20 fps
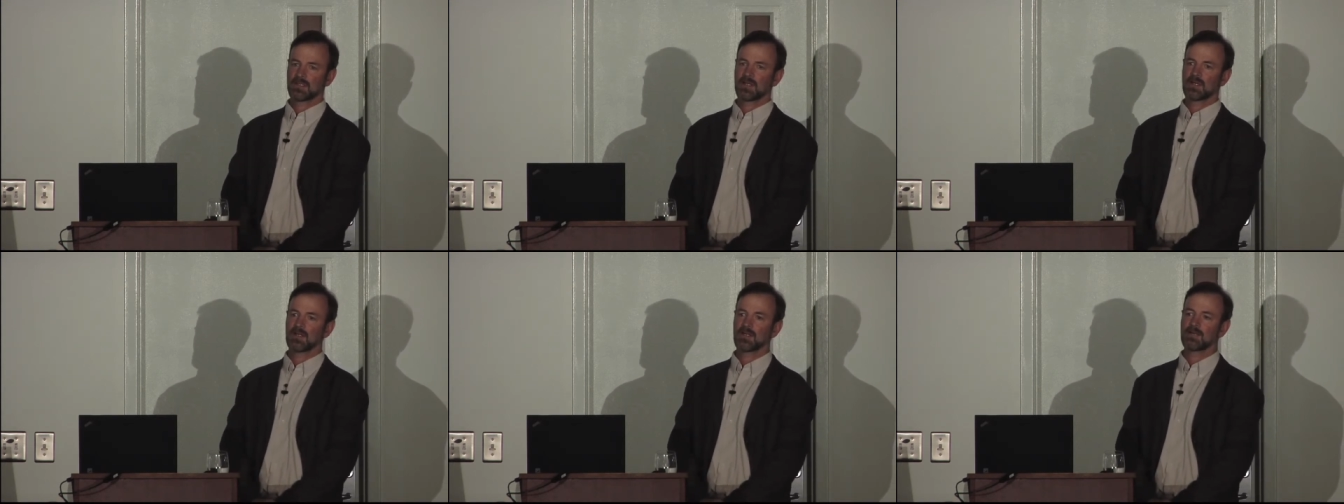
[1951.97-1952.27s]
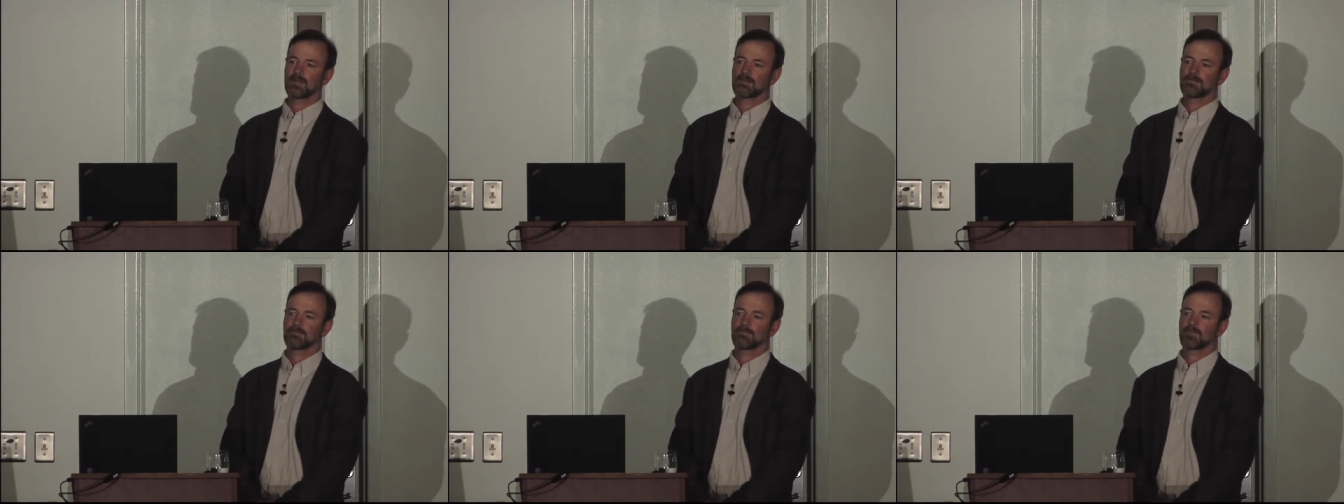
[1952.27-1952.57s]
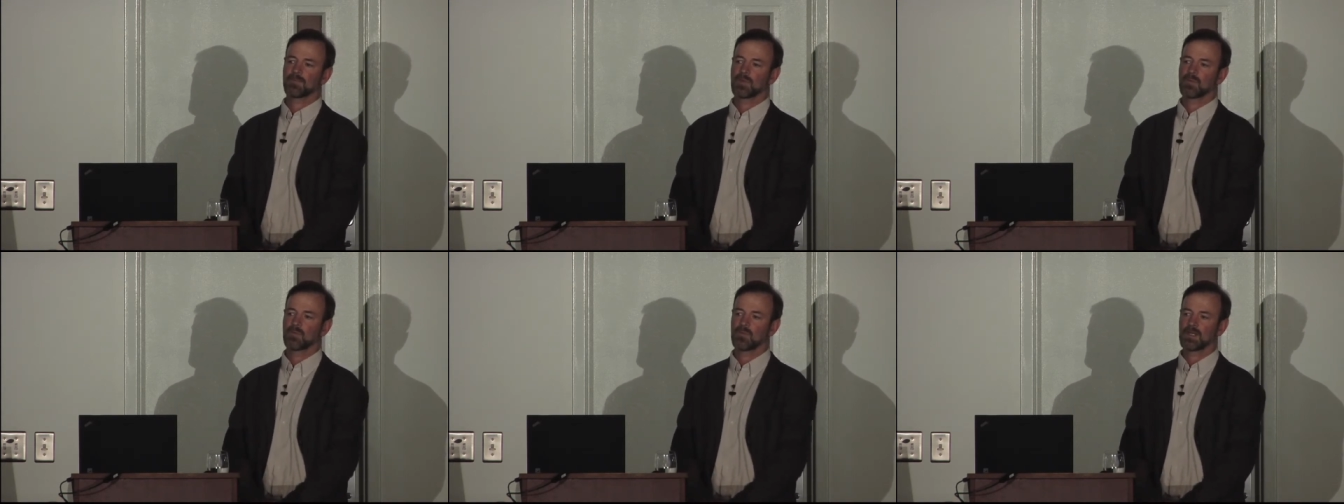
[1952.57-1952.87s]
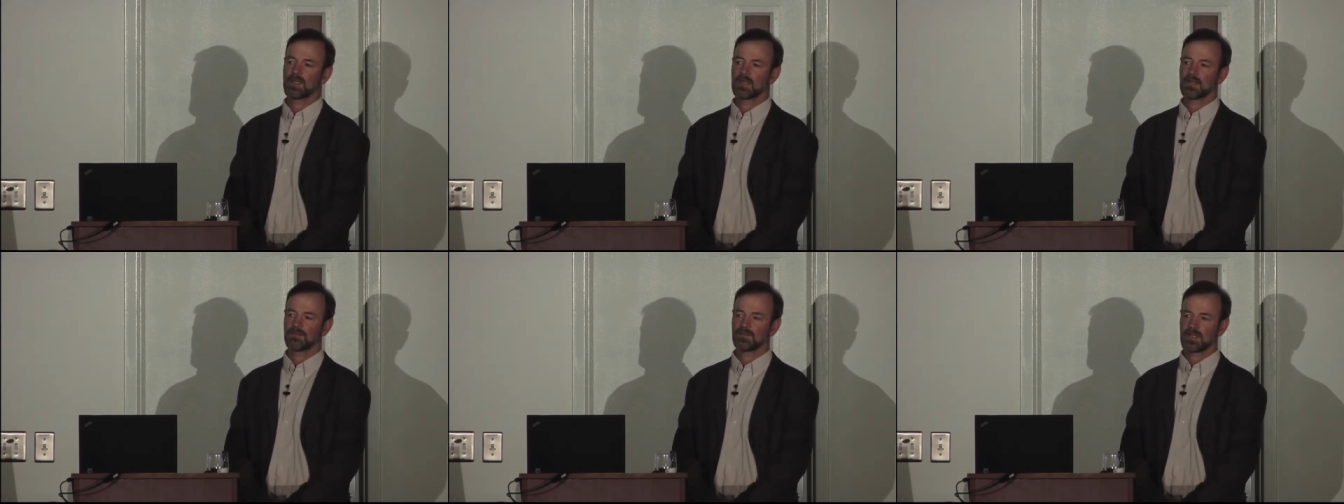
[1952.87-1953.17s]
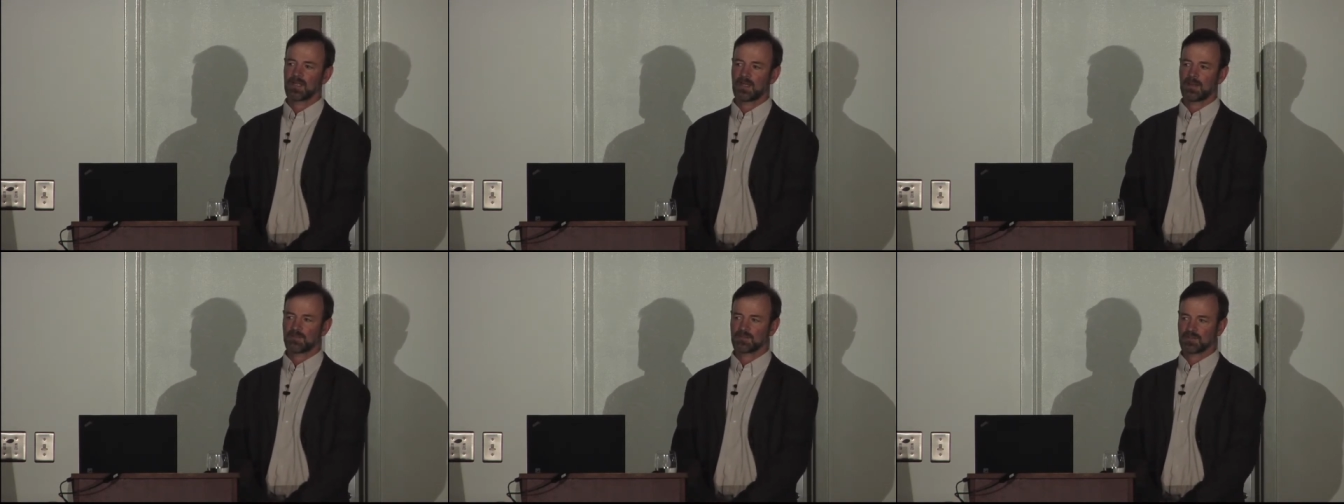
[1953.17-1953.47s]
Um, we have
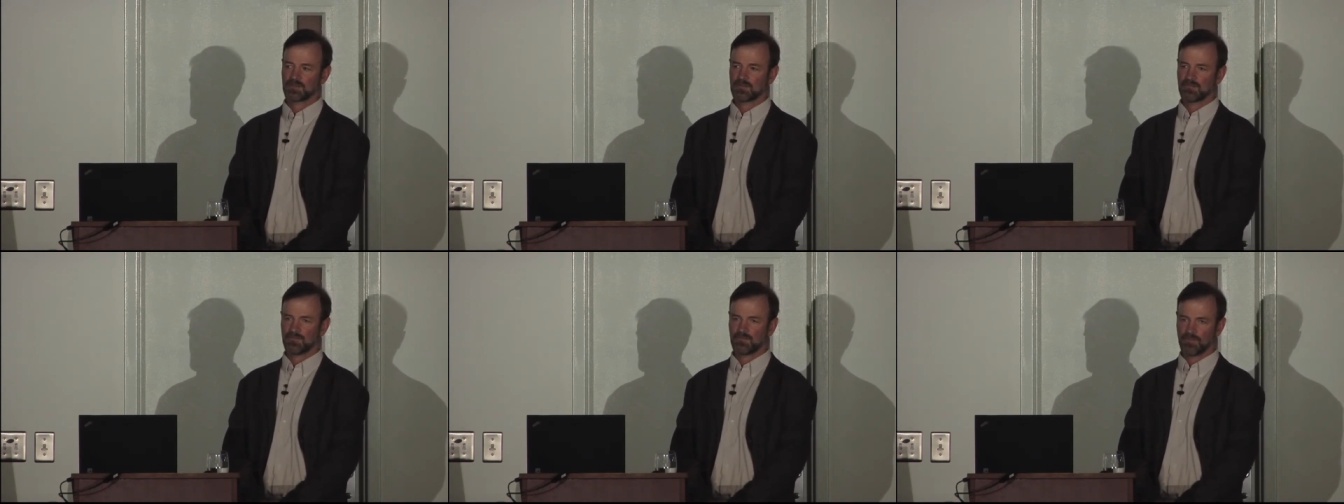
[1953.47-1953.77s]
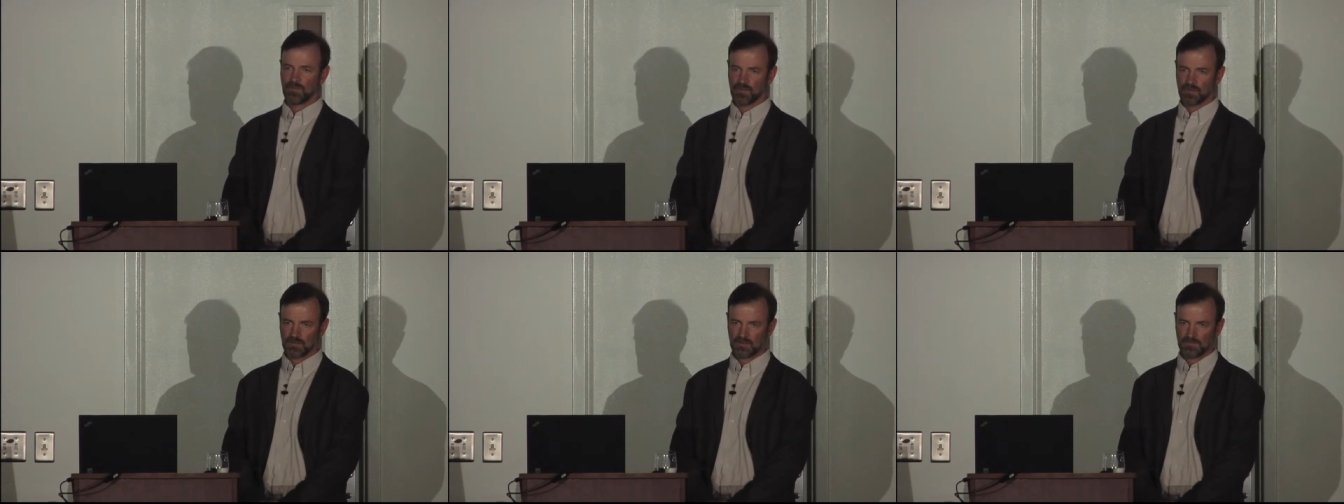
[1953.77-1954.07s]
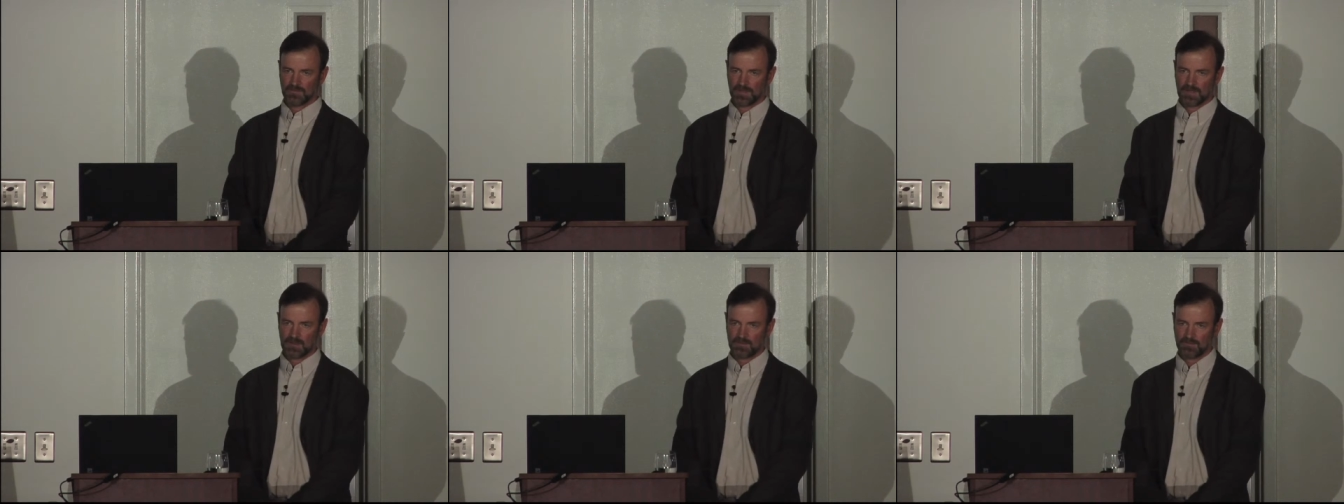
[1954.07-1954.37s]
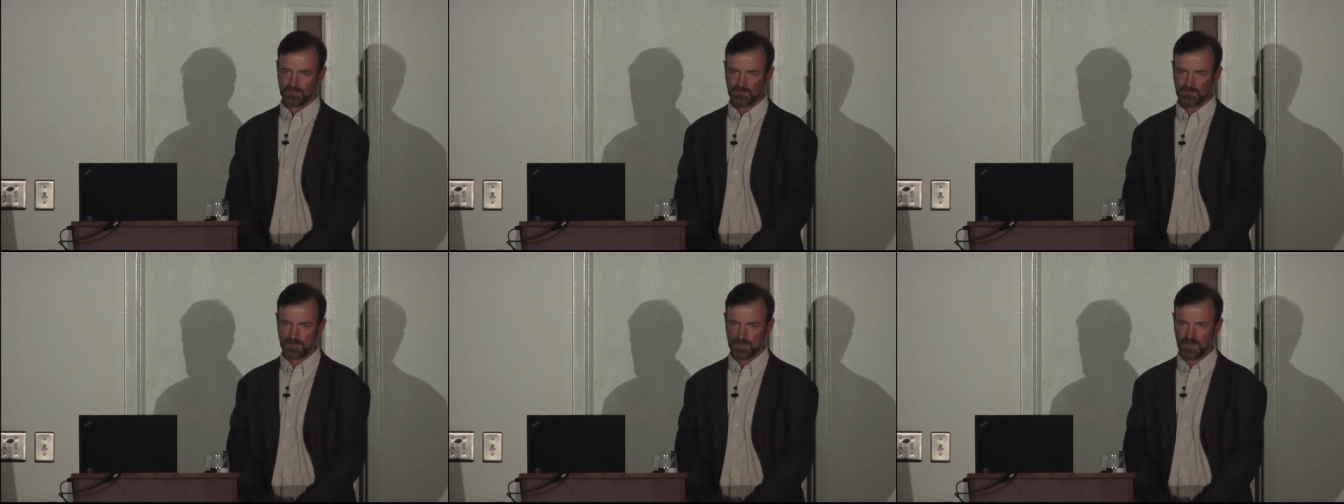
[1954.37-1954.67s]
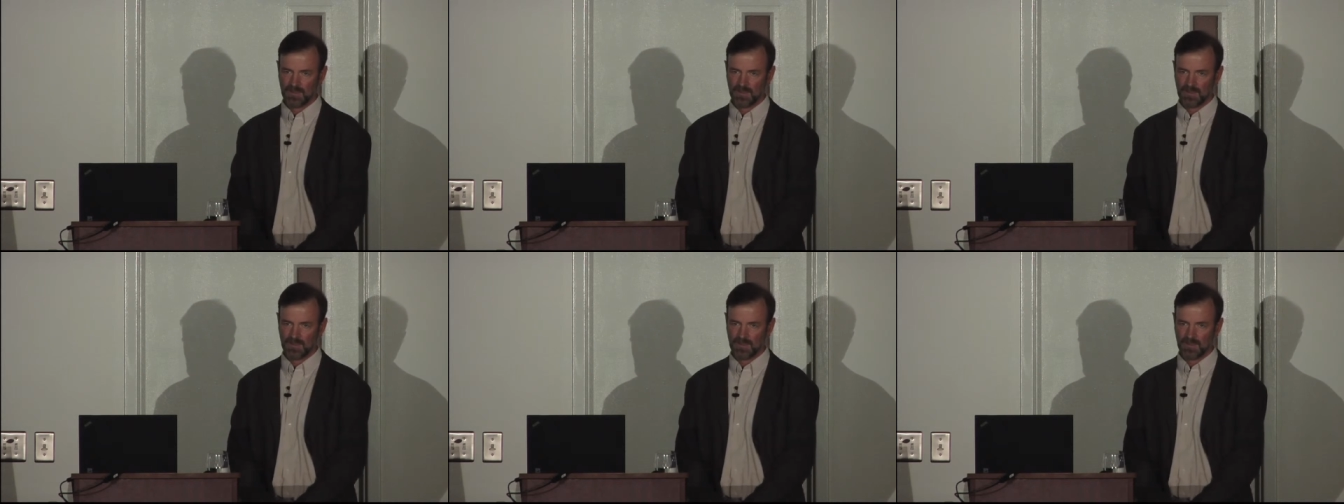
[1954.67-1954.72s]
captured four of them.